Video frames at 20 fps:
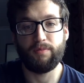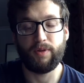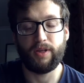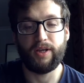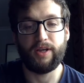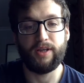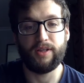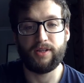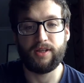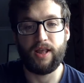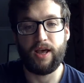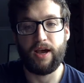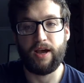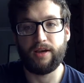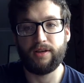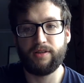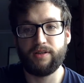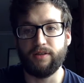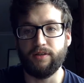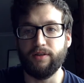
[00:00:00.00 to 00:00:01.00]
bleeds
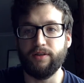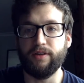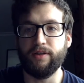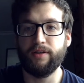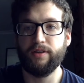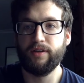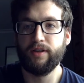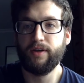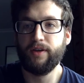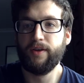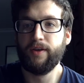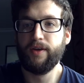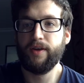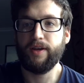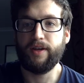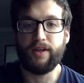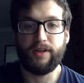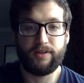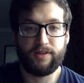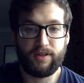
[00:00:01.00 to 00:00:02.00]
less and
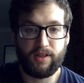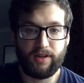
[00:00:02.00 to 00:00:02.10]
needs